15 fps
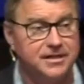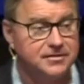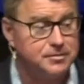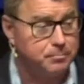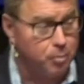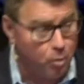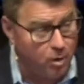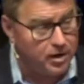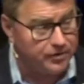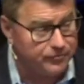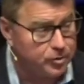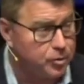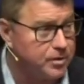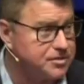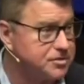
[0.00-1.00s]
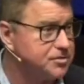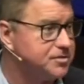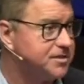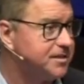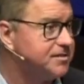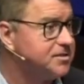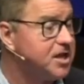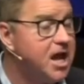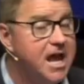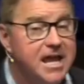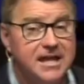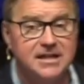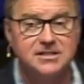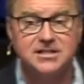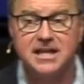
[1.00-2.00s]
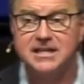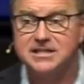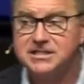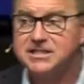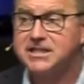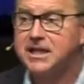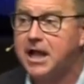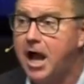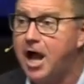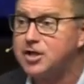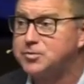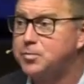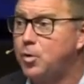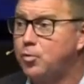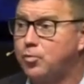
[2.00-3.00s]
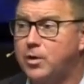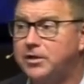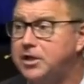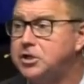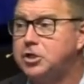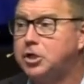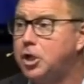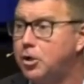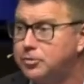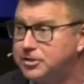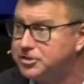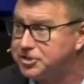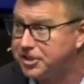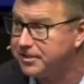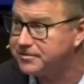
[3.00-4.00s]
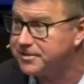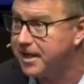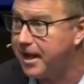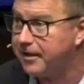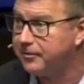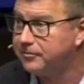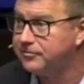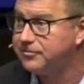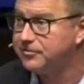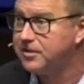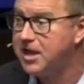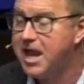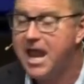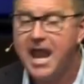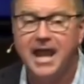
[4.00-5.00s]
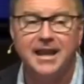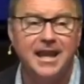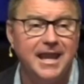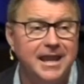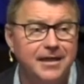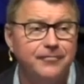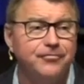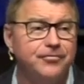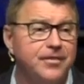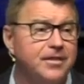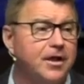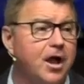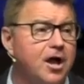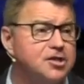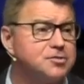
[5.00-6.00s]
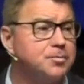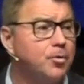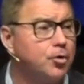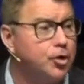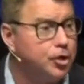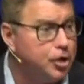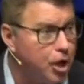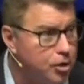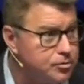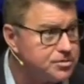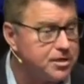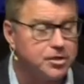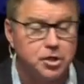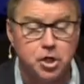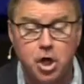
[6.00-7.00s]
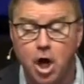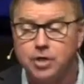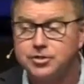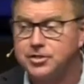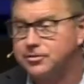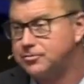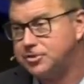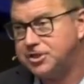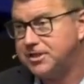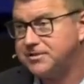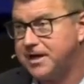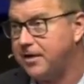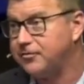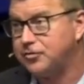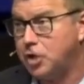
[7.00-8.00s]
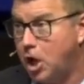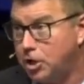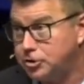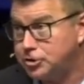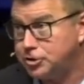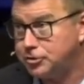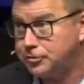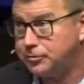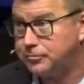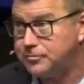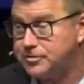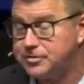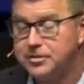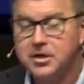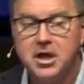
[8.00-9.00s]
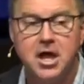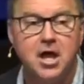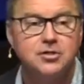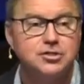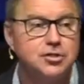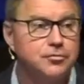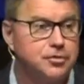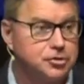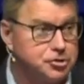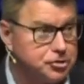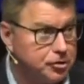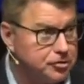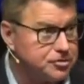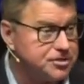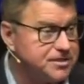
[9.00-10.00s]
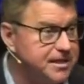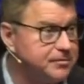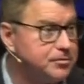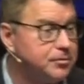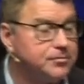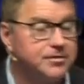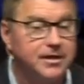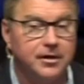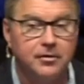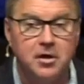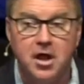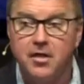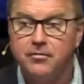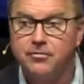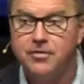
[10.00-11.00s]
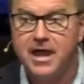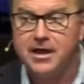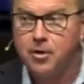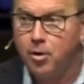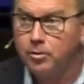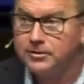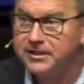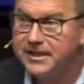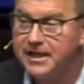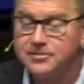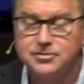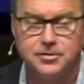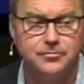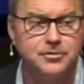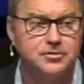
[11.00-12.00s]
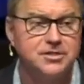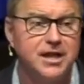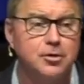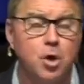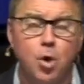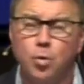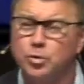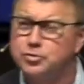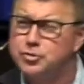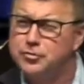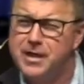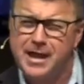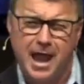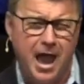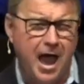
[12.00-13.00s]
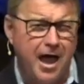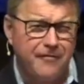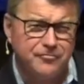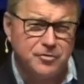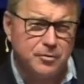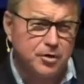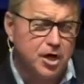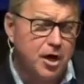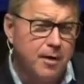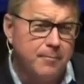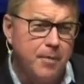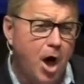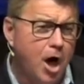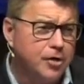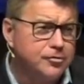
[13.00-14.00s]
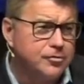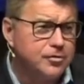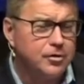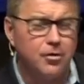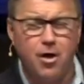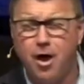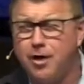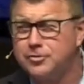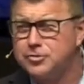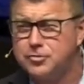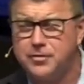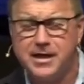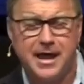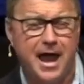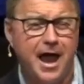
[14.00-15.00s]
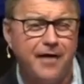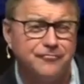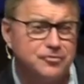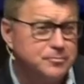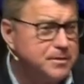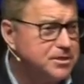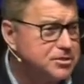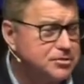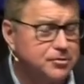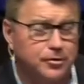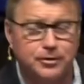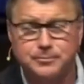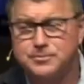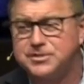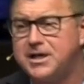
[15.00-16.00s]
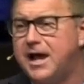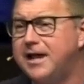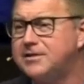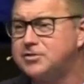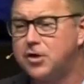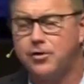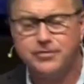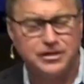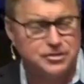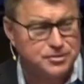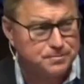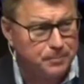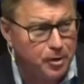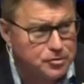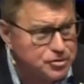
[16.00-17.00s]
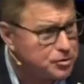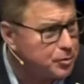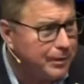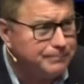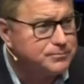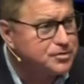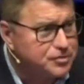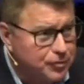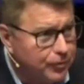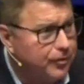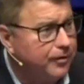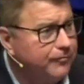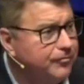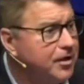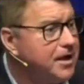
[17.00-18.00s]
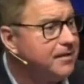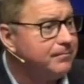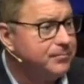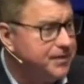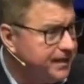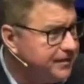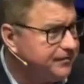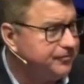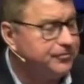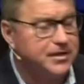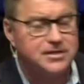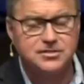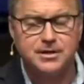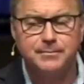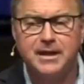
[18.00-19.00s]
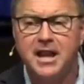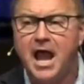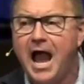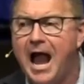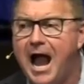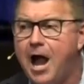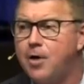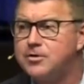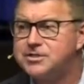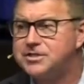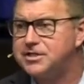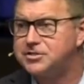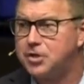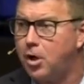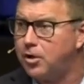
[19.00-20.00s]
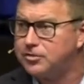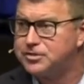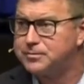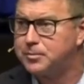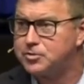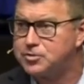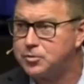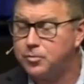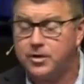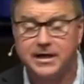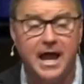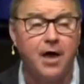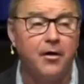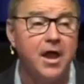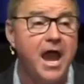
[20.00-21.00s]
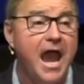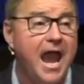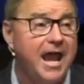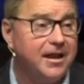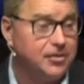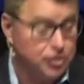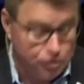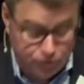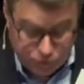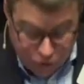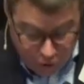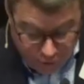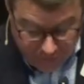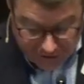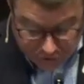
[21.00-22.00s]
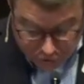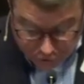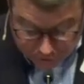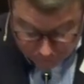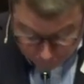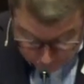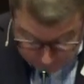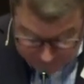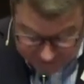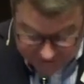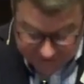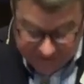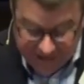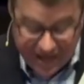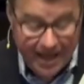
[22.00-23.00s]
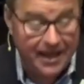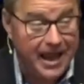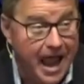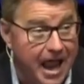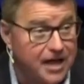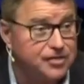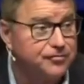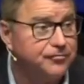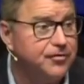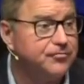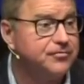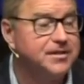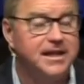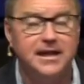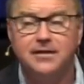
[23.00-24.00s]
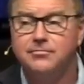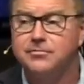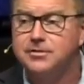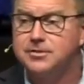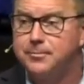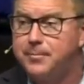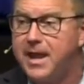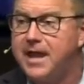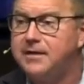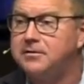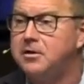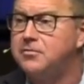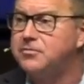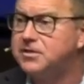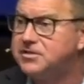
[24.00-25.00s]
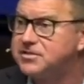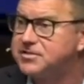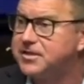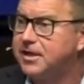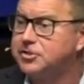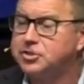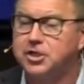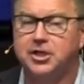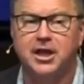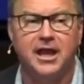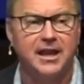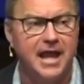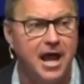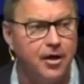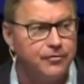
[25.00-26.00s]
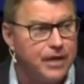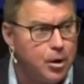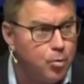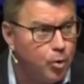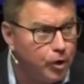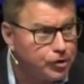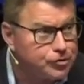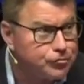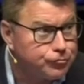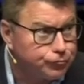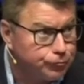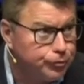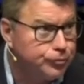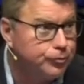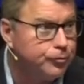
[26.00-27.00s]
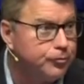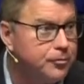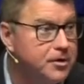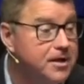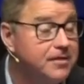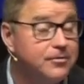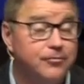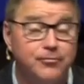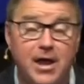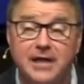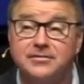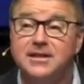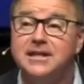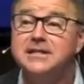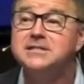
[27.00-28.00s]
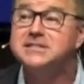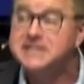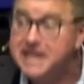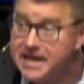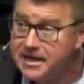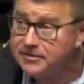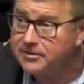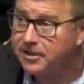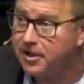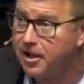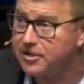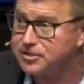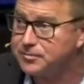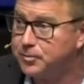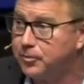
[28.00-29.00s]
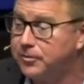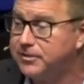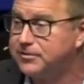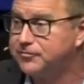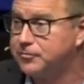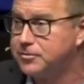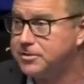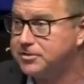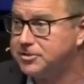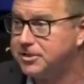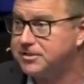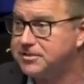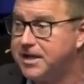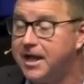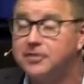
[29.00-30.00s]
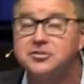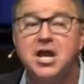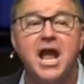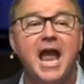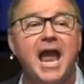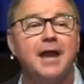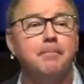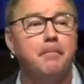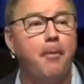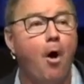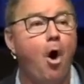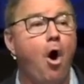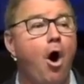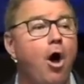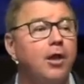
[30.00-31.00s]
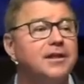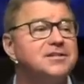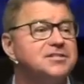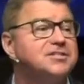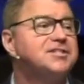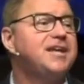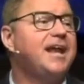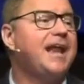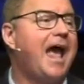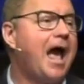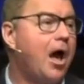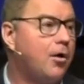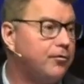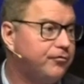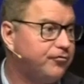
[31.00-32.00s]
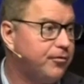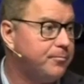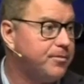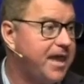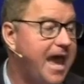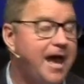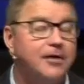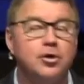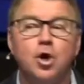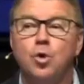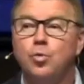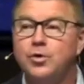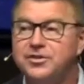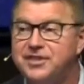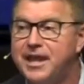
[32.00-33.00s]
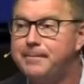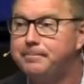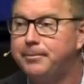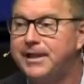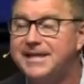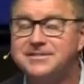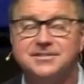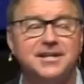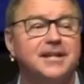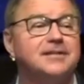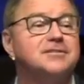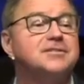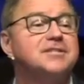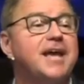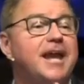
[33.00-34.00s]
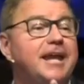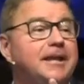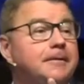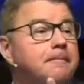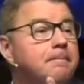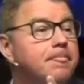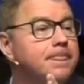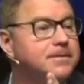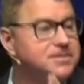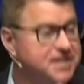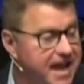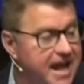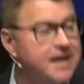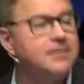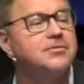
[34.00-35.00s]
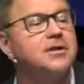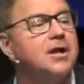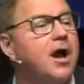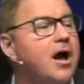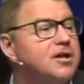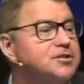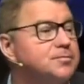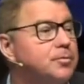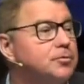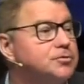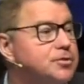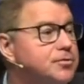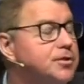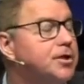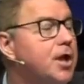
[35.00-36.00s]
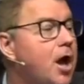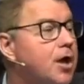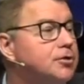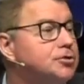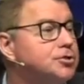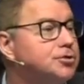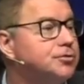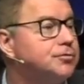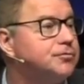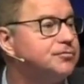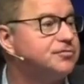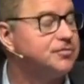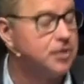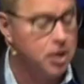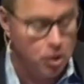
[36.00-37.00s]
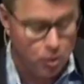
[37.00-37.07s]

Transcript: is, one of the questions is, is, is the gospel really to go to Gentiles? And if the gospel goes to Gentiles, non Jews, so the church centered there, they hold a council and they're saying, well, do they have to come under the law? Do they have to be circumcised? Are they supposed to observe these feasts? I mean, how is this all supposed to work out? And you can go and you can read in Acts 15 the debate and the discussion and how they worked through the fact that indeed the gospel is for the Gentiles. And Paul is sent out from that with a blessing saying, take the gospel to the non Jews.